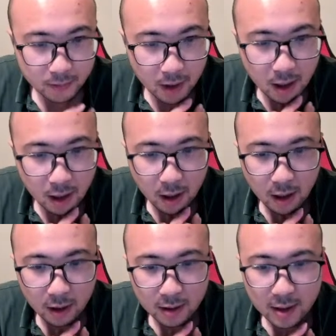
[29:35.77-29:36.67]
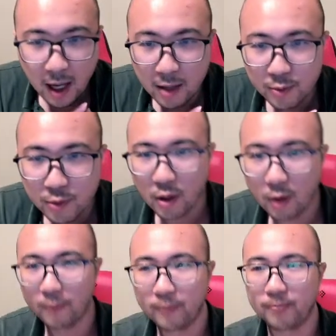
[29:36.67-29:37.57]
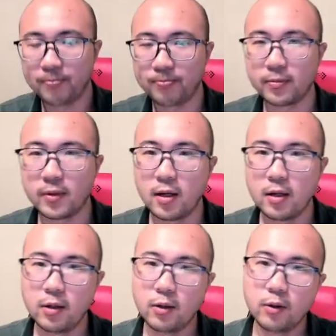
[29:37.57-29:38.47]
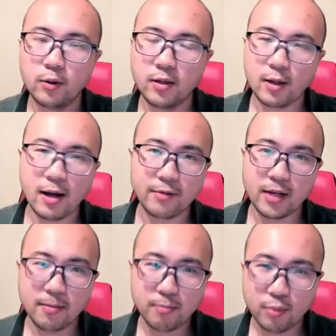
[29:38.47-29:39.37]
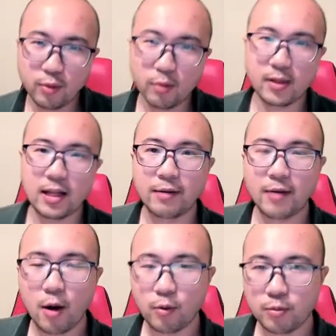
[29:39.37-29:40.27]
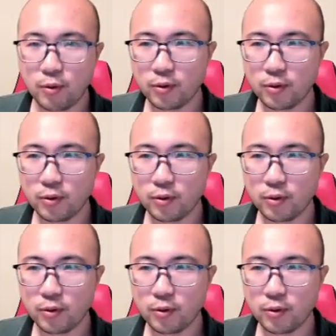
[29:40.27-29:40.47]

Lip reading: Yeah, so you need to have input, you need to have output,